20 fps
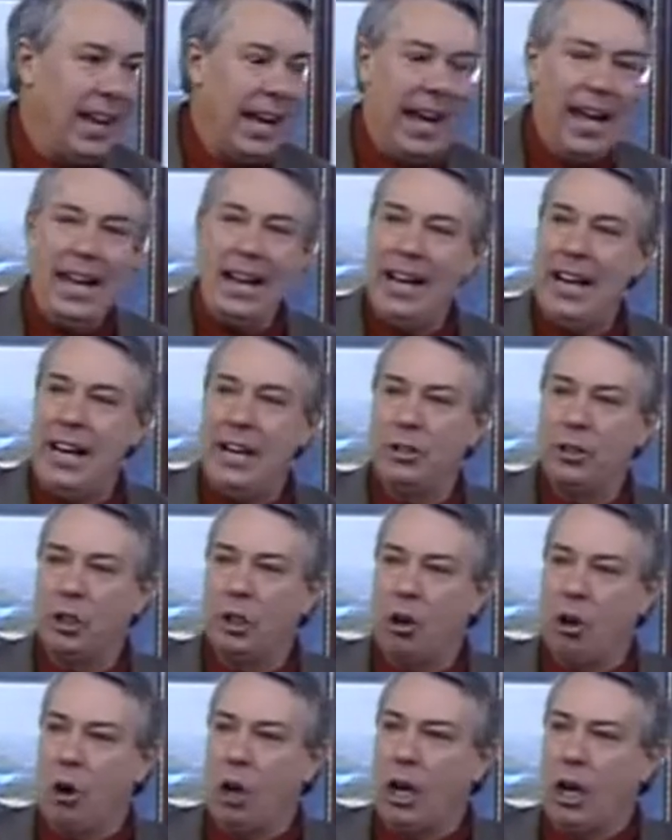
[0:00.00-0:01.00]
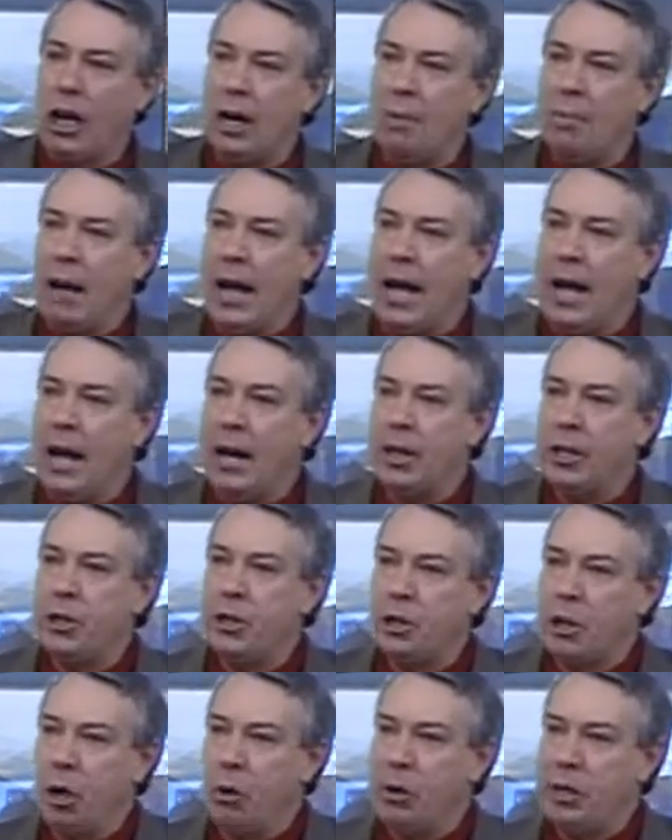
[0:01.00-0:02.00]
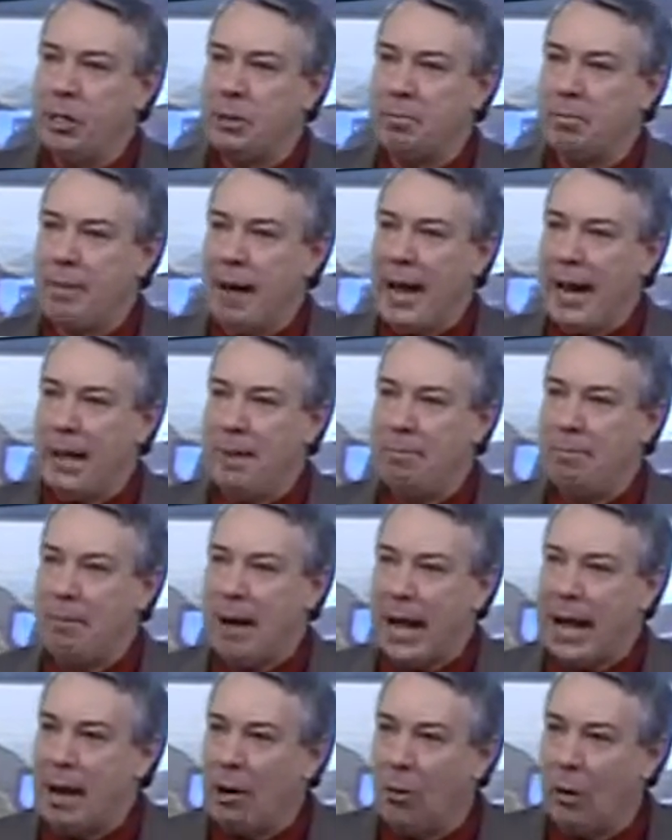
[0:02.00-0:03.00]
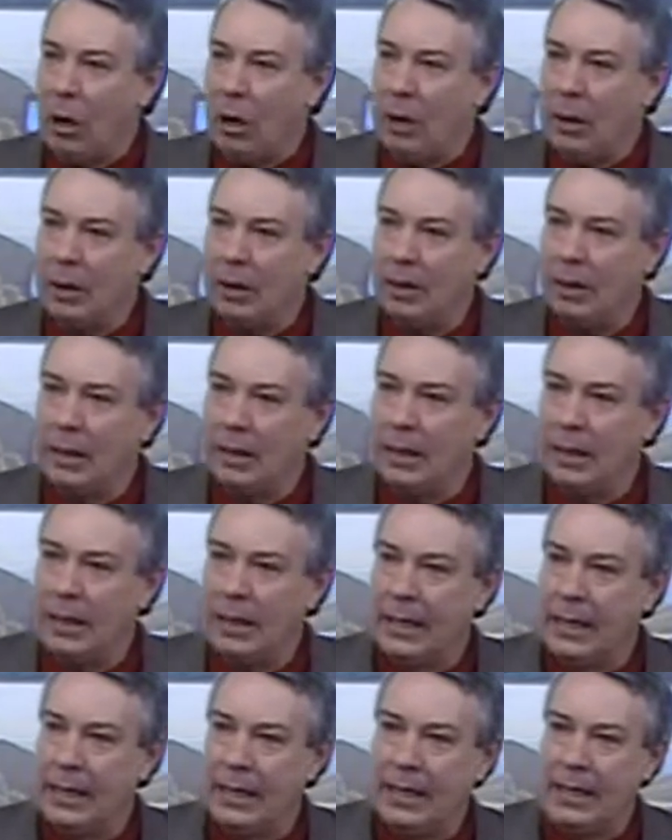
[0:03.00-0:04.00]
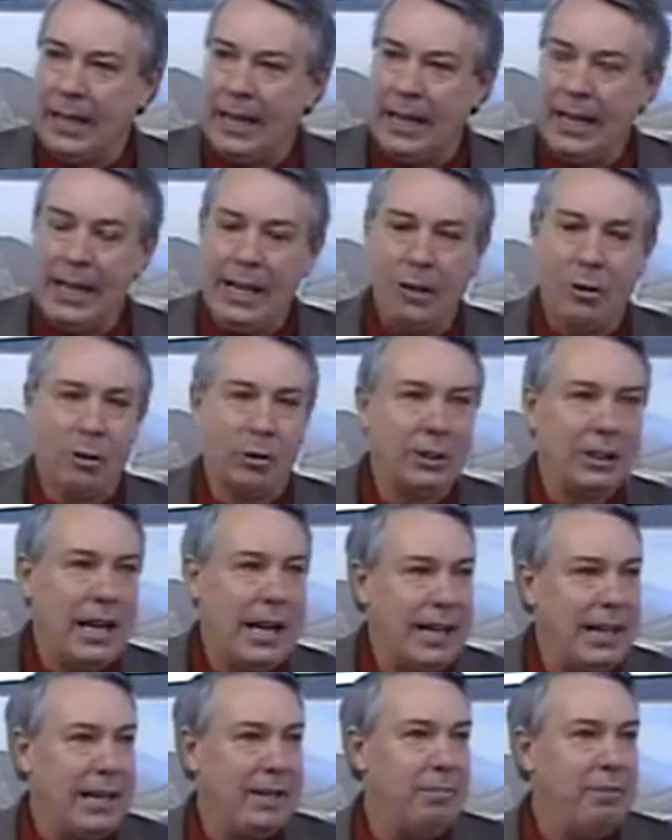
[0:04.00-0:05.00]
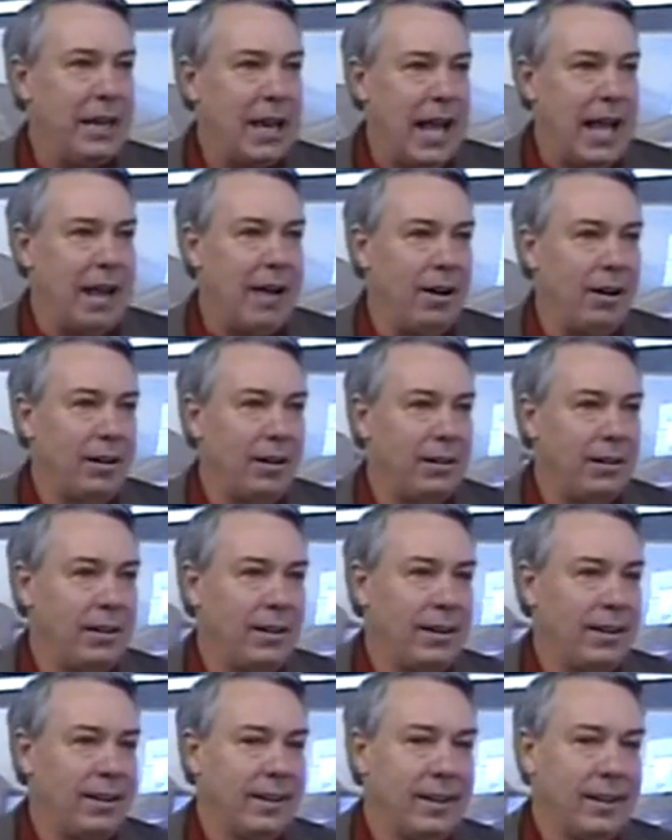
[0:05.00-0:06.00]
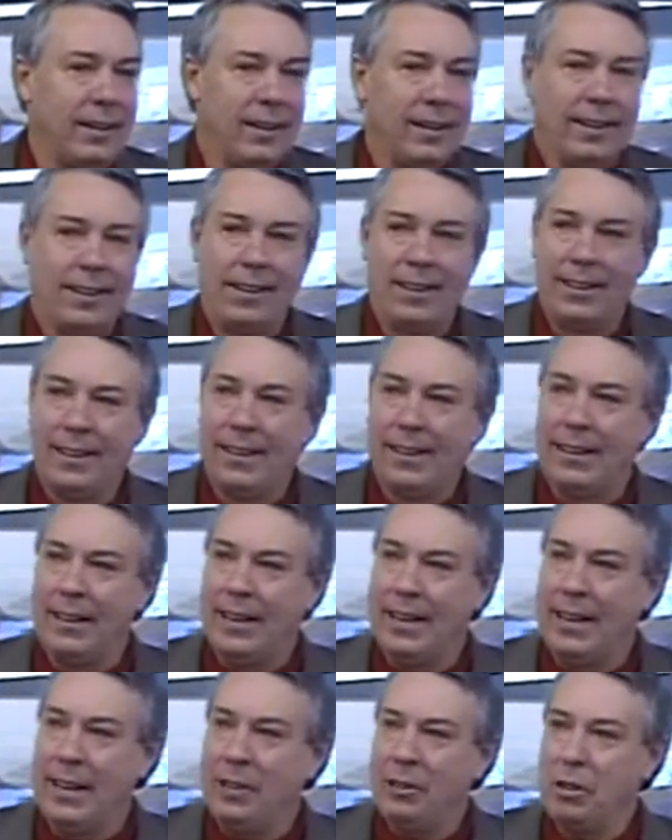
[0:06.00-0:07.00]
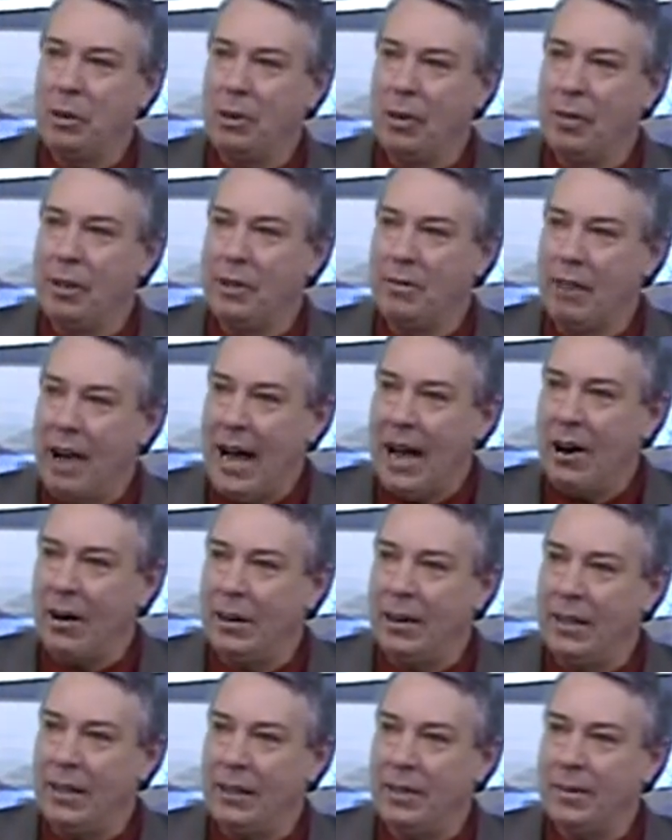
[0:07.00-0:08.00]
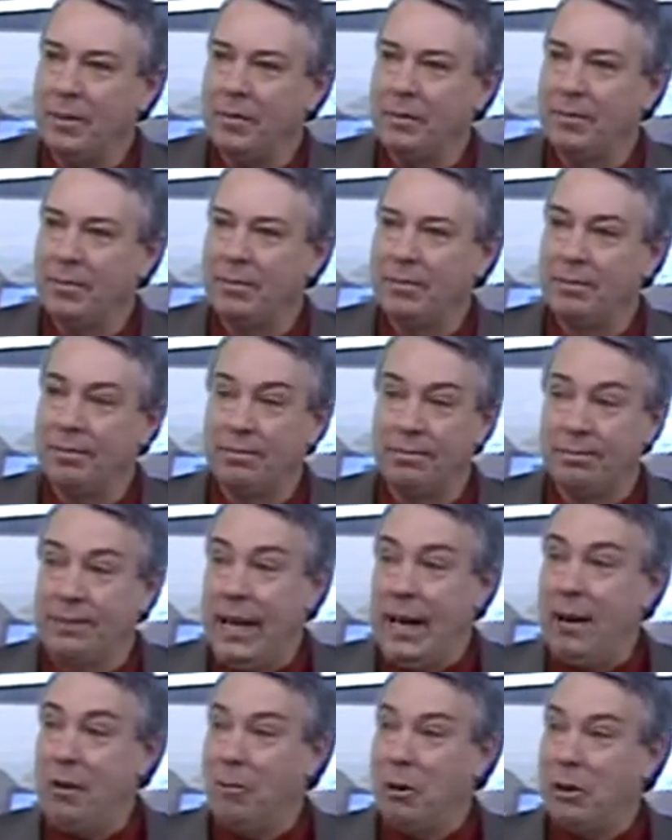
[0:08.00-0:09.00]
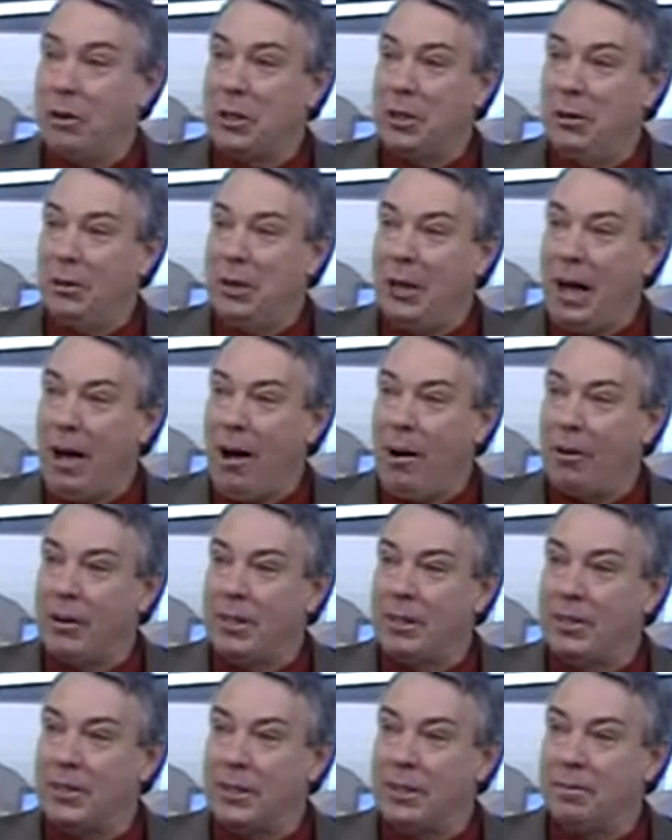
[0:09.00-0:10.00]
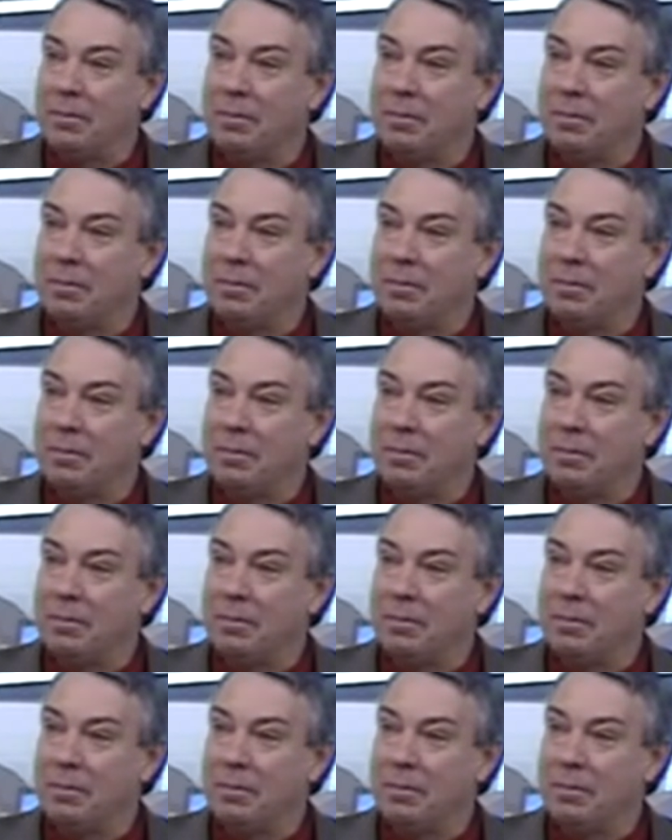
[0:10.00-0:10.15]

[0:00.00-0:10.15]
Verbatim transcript: And he's going to come out and show his mighty power. And he's going to take him down and he's going to devour him. That ain't what to do at all, is it?